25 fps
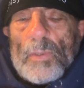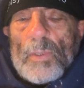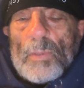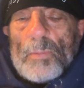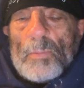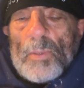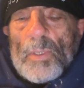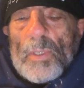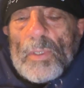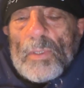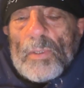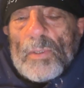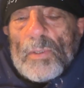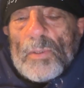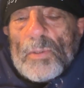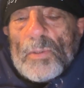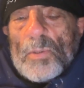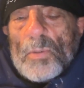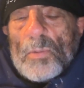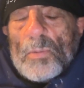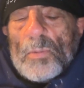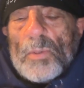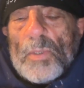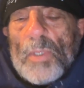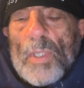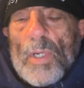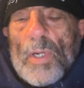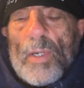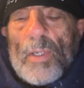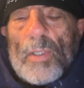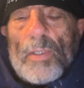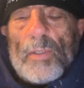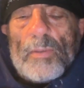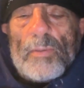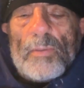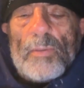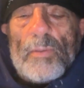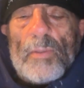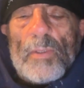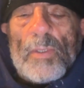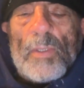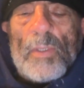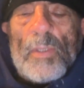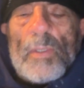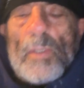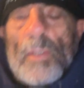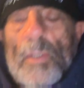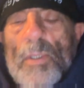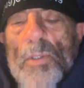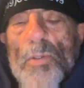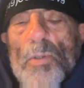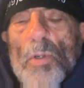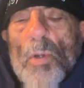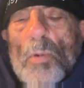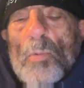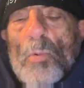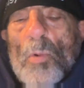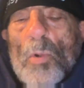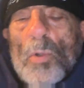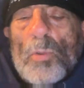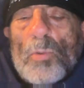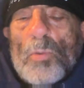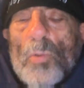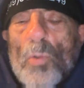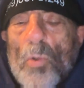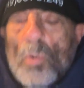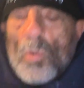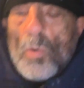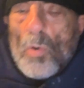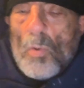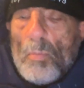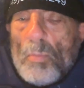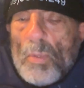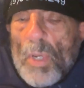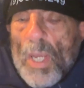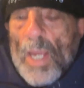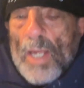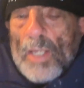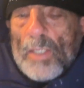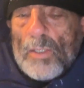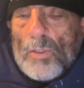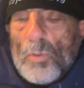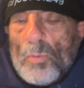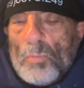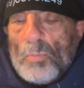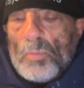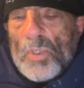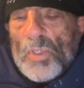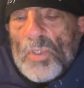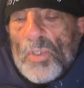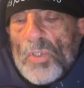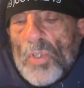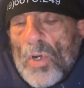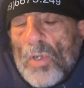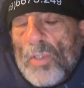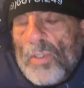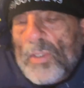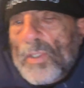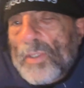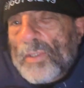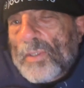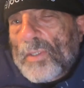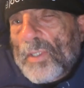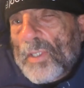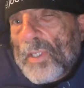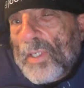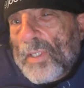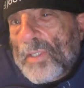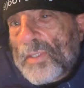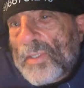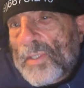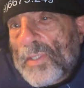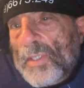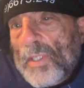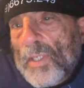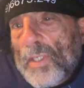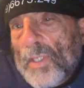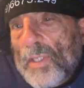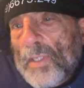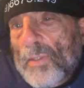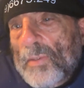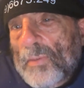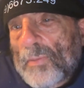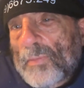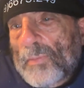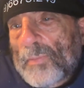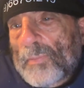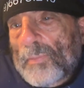I'm getting so tired. So I'm going to go back to psar.exe.